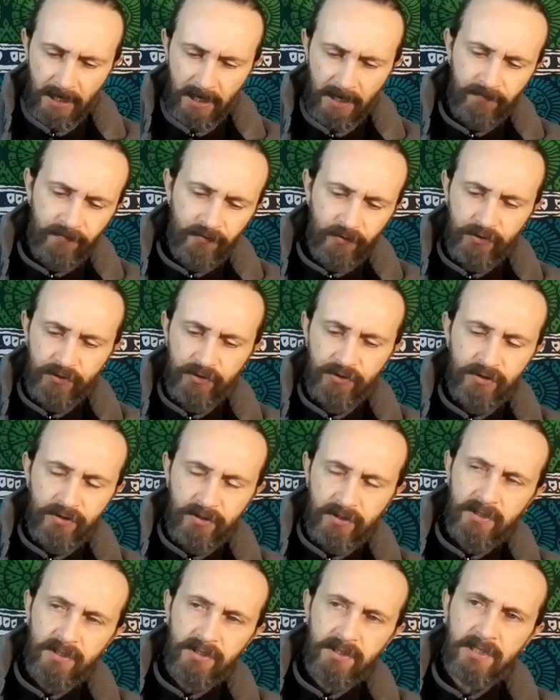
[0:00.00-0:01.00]
if
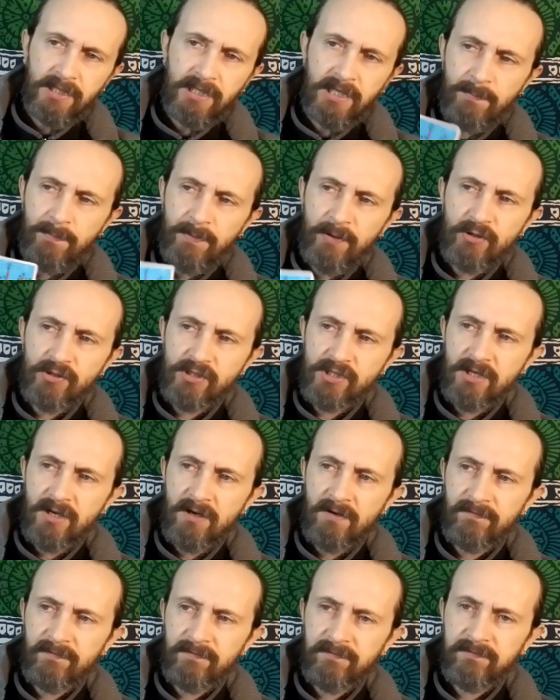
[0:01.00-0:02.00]
you're keeping
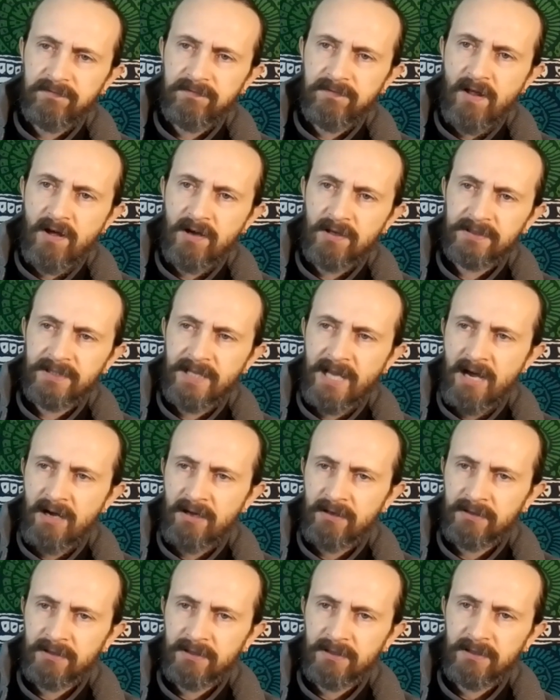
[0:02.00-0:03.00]
yourself locked
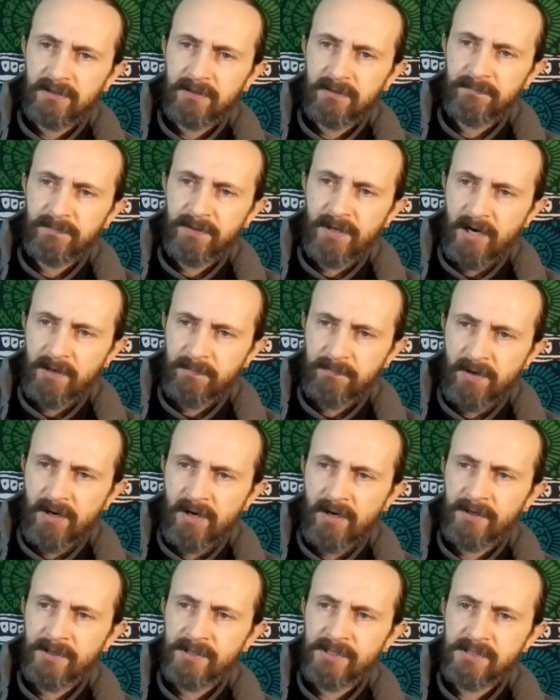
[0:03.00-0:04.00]
down behind
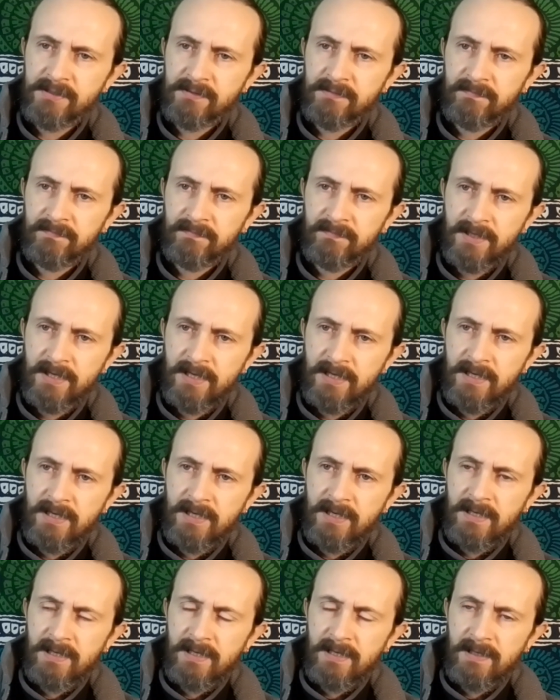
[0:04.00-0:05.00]
bars,
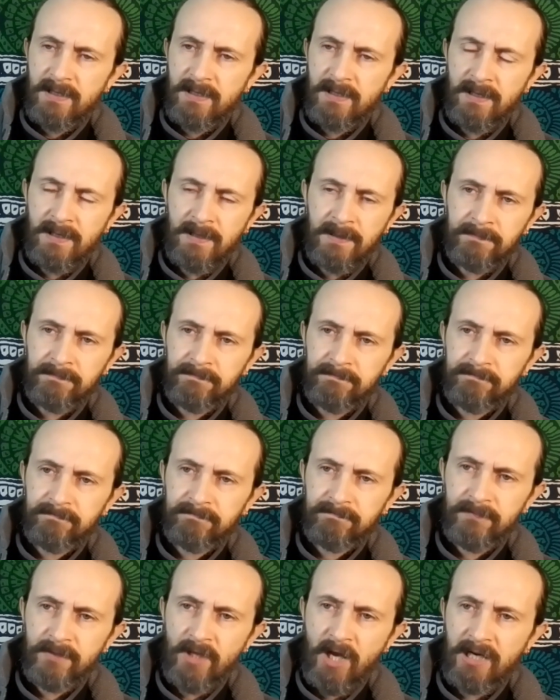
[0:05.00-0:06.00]
um,
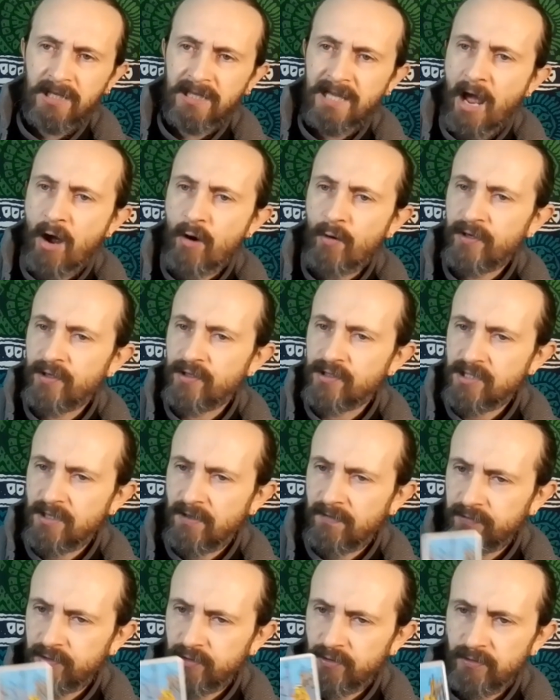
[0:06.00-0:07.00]
not allowing
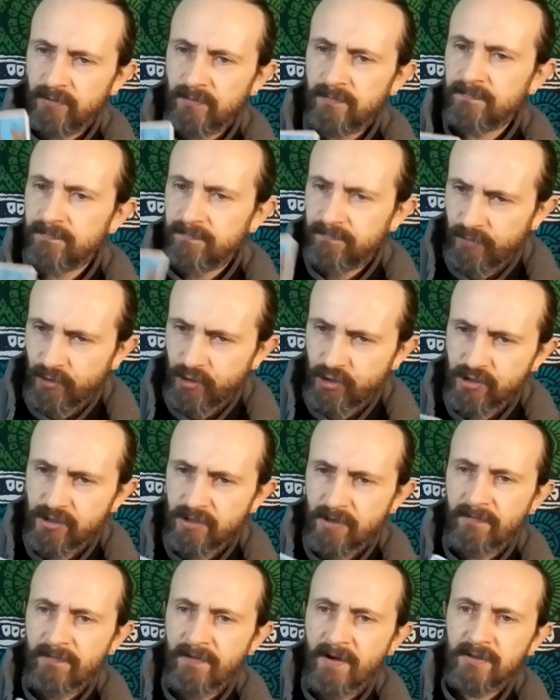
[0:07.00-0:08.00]
yourself to put
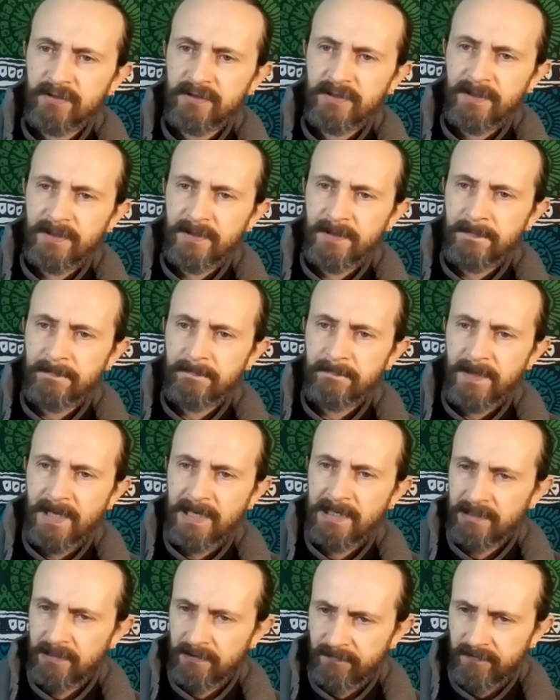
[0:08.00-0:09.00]
yourself out there
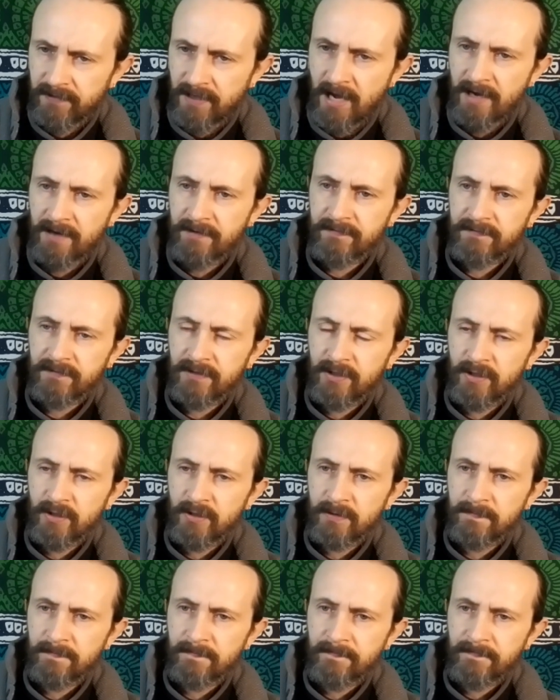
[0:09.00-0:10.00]
and live life, you
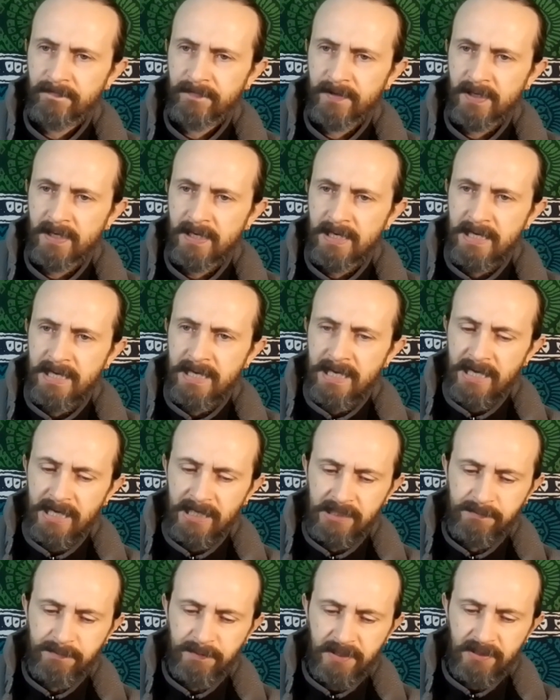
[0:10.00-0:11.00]
know,
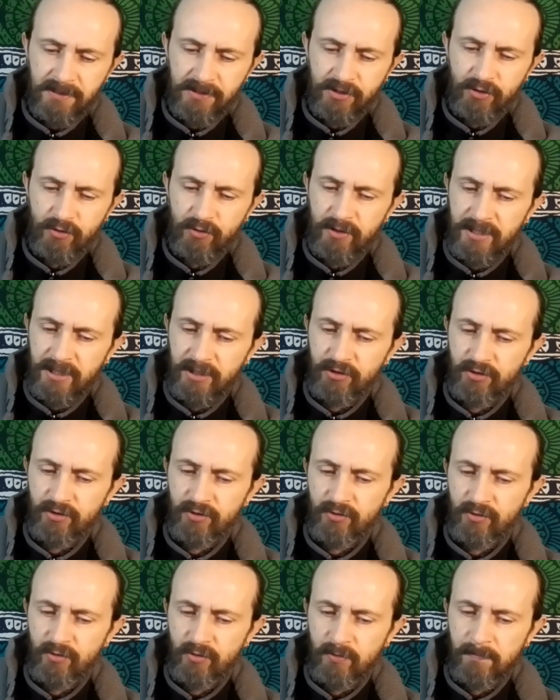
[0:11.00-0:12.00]
it's because you need
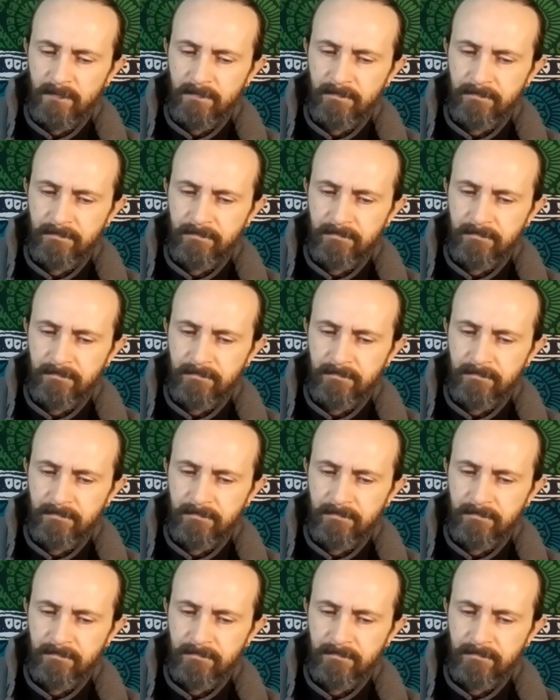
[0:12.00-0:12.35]
to,